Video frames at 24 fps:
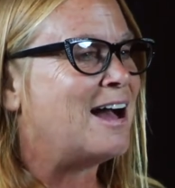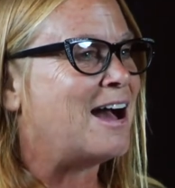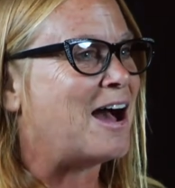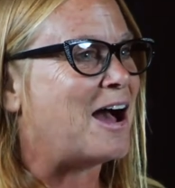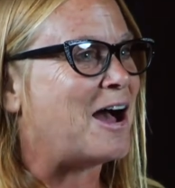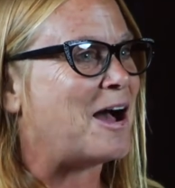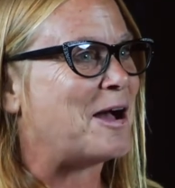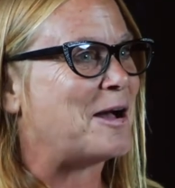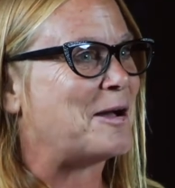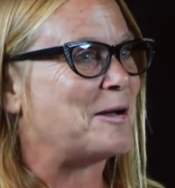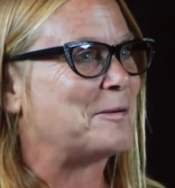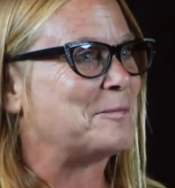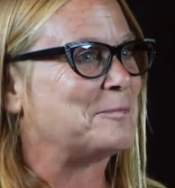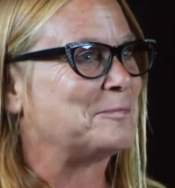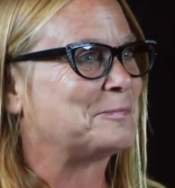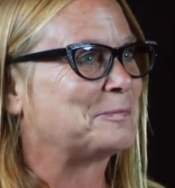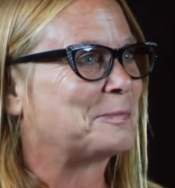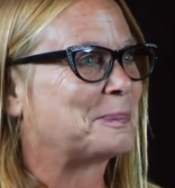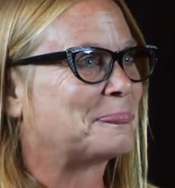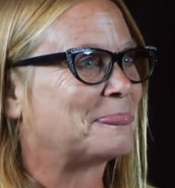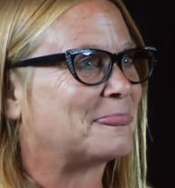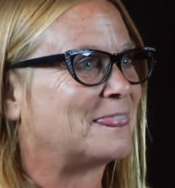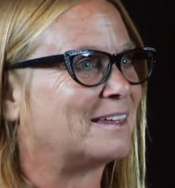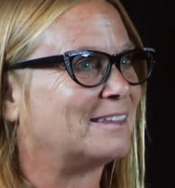
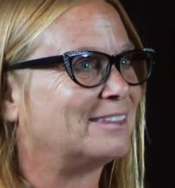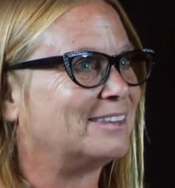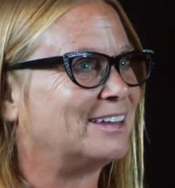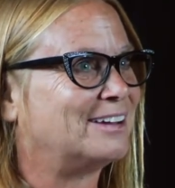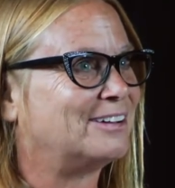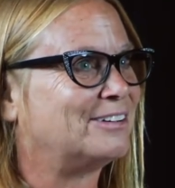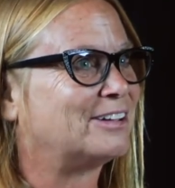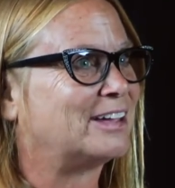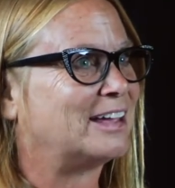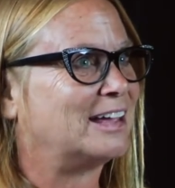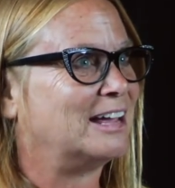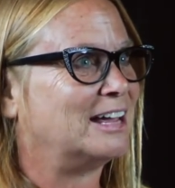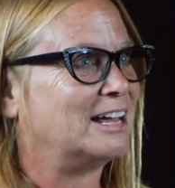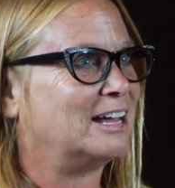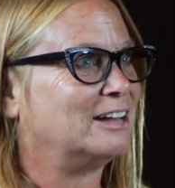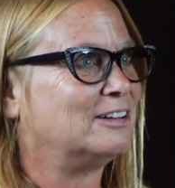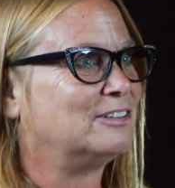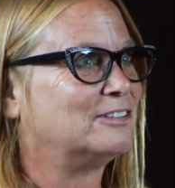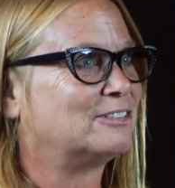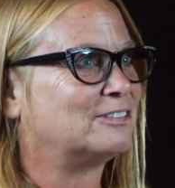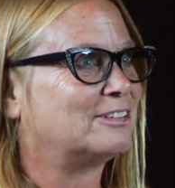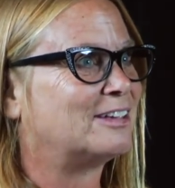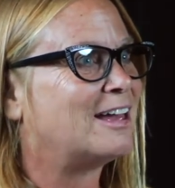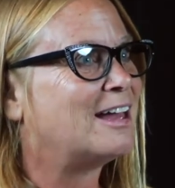The little
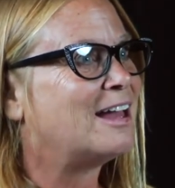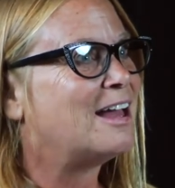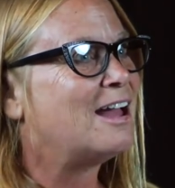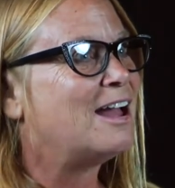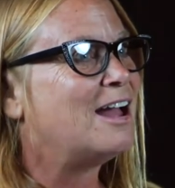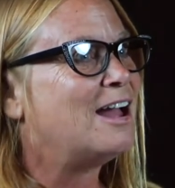kids